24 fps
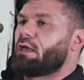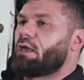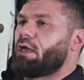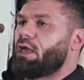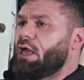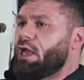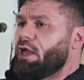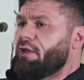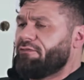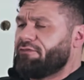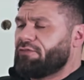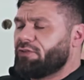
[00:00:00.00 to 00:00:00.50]

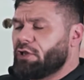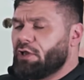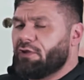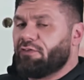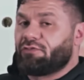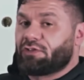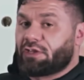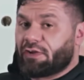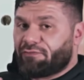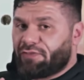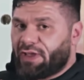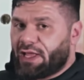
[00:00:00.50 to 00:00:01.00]
If
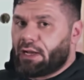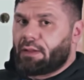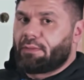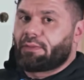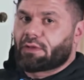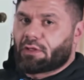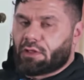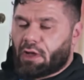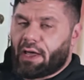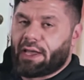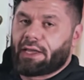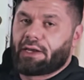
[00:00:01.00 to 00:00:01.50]
you've
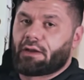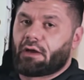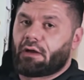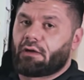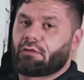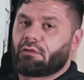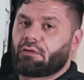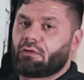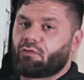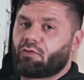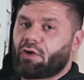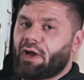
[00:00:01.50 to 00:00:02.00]
developed
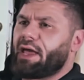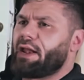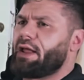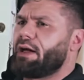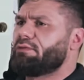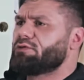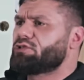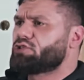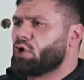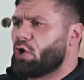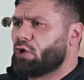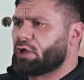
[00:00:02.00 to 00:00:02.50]
gyno, right, and
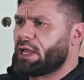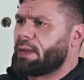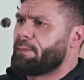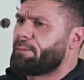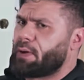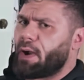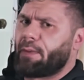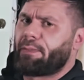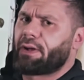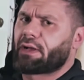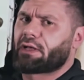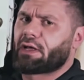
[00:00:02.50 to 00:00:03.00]
I'm talking
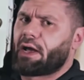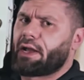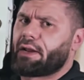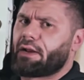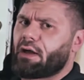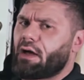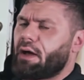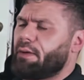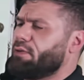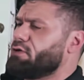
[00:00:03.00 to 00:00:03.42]
proper gyno,